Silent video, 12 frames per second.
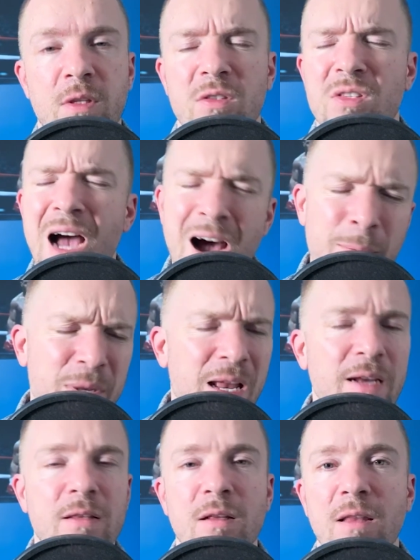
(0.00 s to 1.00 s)

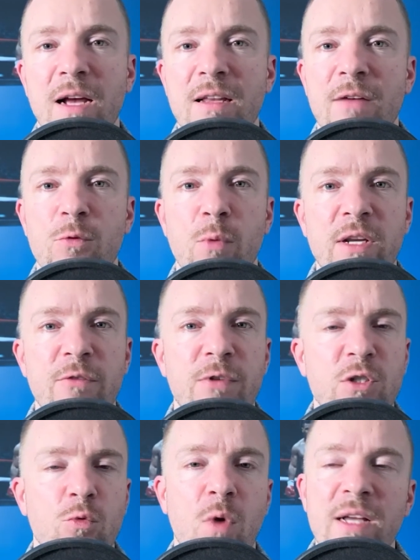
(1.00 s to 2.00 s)
Dominated the light heavyweight
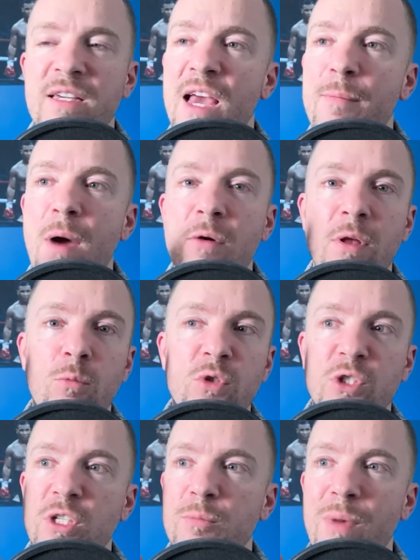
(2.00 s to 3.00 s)
division, right? Came out and was
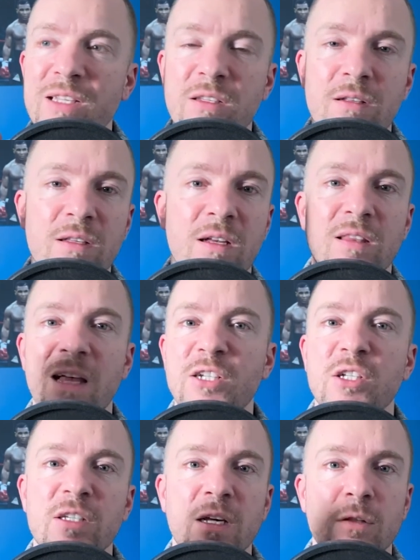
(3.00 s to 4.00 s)
just basically a
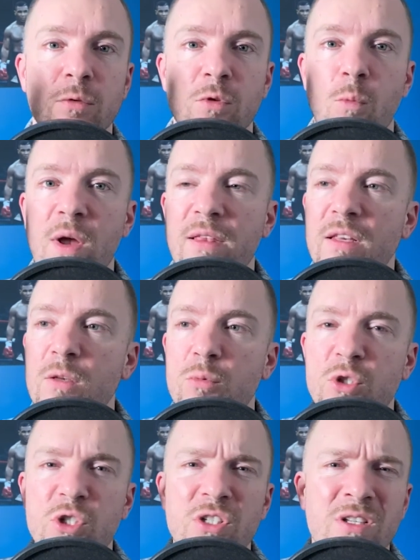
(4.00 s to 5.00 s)
legend killer in the way that he
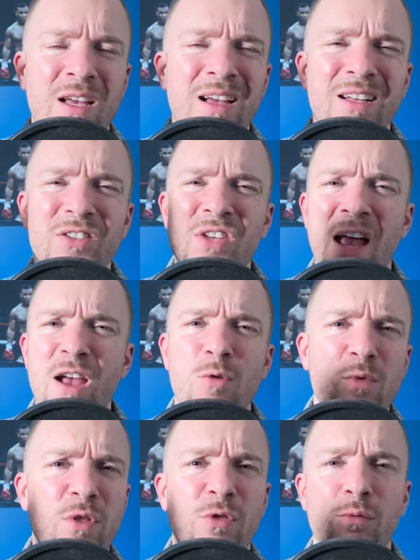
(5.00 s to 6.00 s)
was just
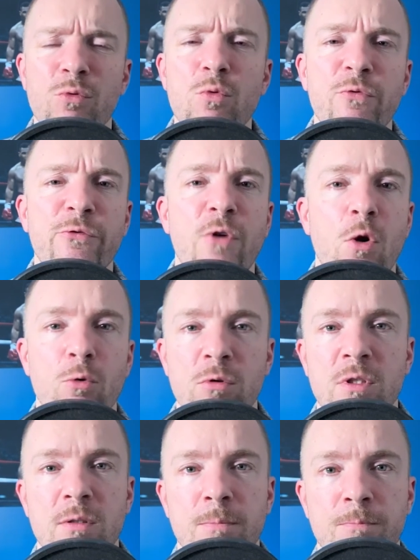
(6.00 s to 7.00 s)
tearing through
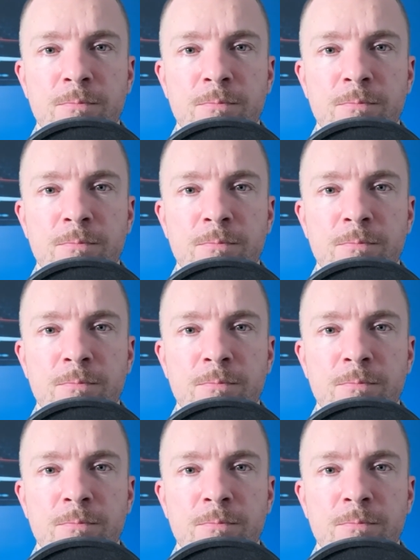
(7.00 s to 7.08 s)
folks.